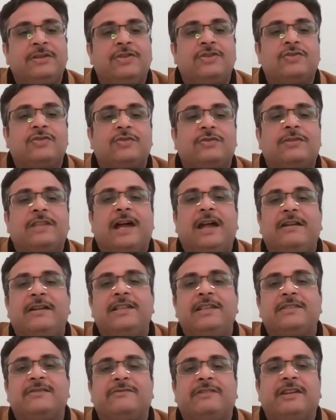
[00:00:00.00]
So that
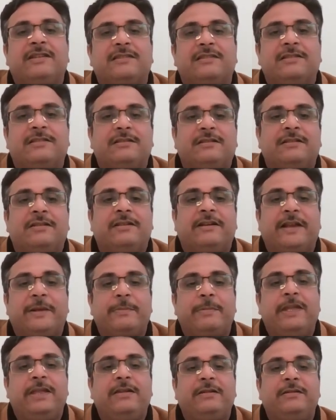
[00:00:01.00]
is where the
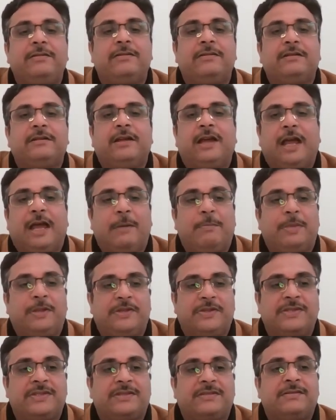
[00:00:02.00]
tripping
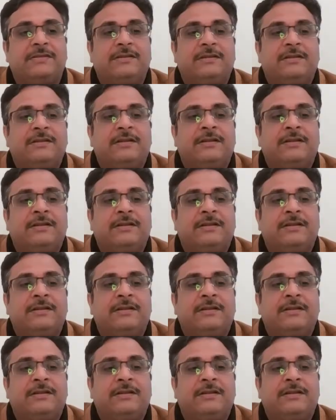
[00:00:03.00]
happens.